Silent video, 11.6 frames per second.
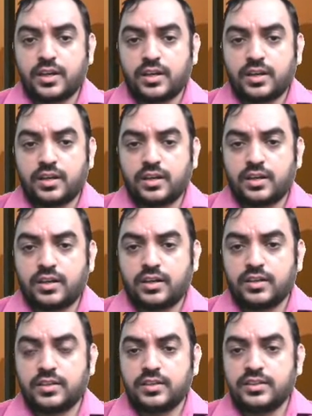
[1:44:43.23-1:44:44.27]
uh,
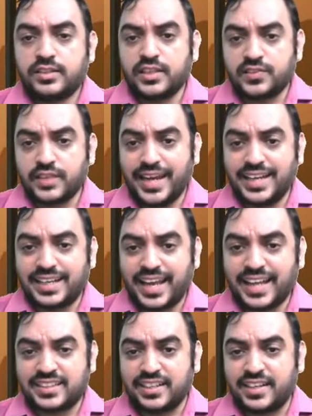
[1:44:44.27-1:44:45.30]
this 8
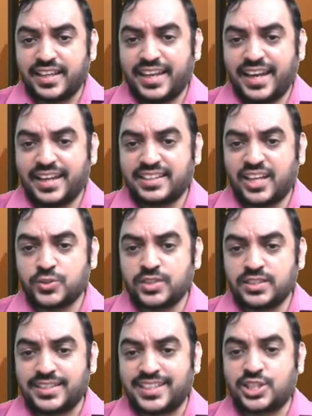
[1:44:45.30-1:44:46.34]
lakh
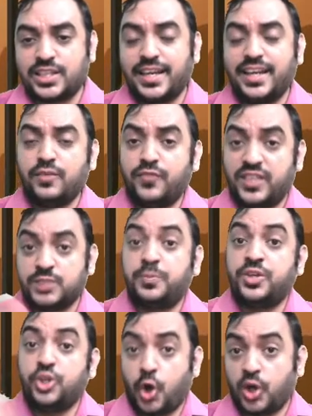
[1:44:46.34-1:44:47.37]
38,068 which is
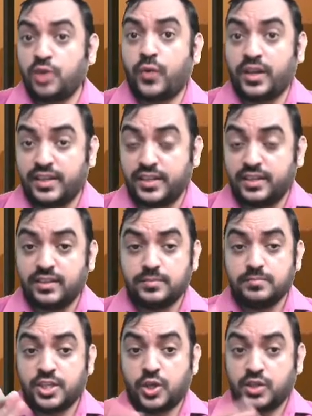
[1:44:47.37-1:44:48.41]
beyond one year
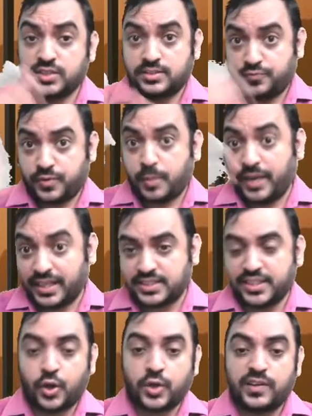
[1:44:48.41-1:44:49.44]
because it's from next
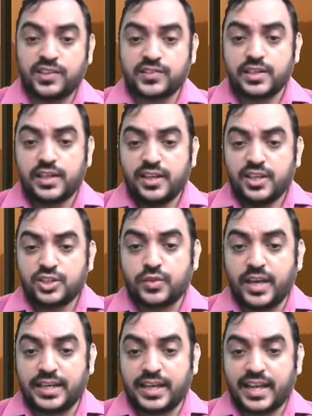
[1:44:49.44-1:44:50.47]
year onwards so
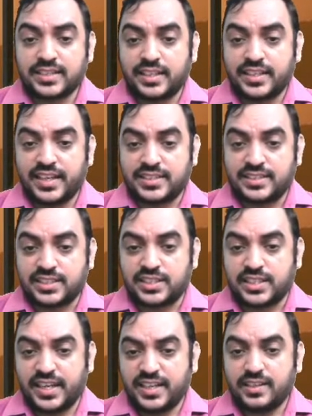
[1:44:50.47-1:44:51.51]
8 lakh
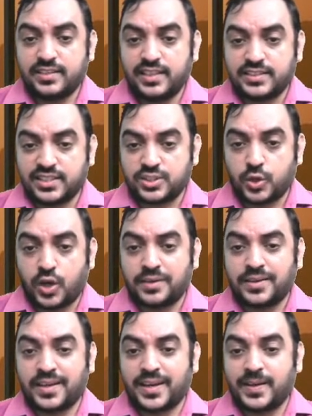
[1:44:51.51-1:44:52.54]
38,68 this is
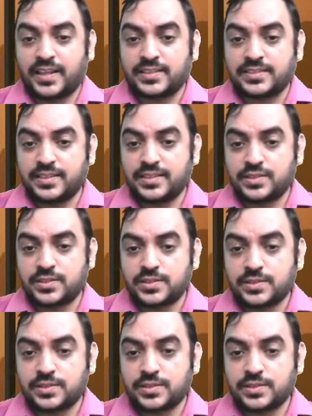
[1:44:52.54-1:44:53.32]
non-current assets